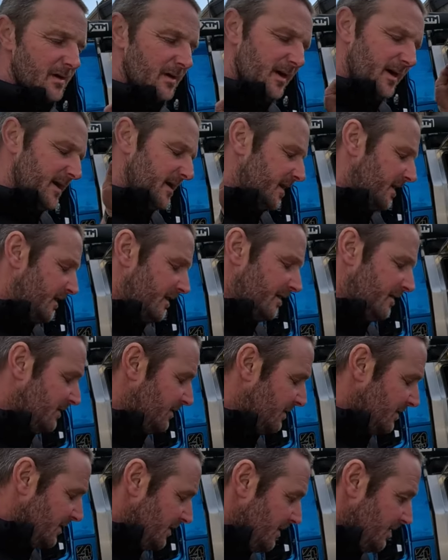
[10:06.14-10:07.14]
I don't know,
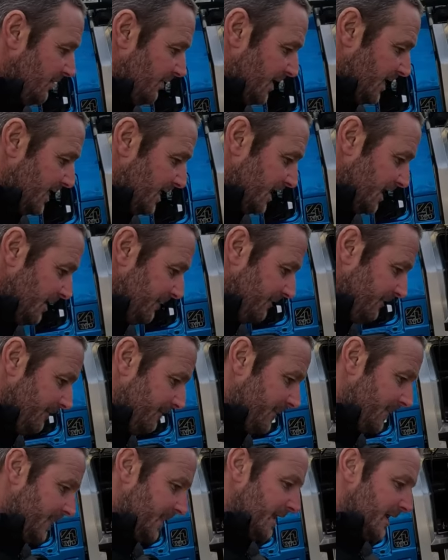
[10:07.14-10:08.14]
one of them.
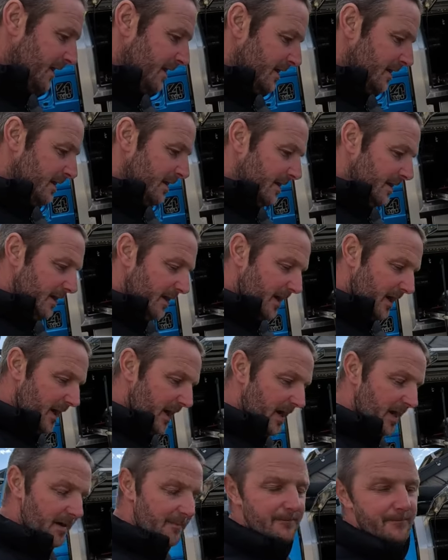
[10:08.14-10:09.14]

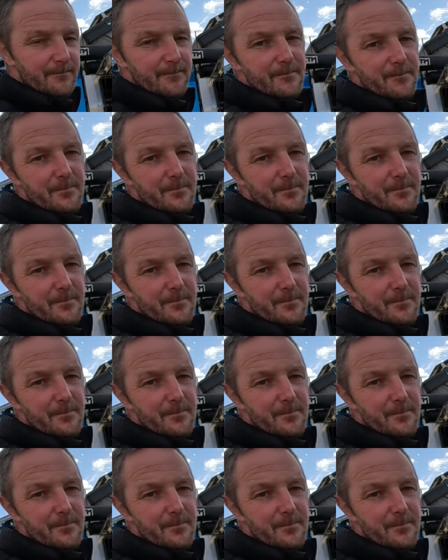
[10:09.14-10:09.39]
I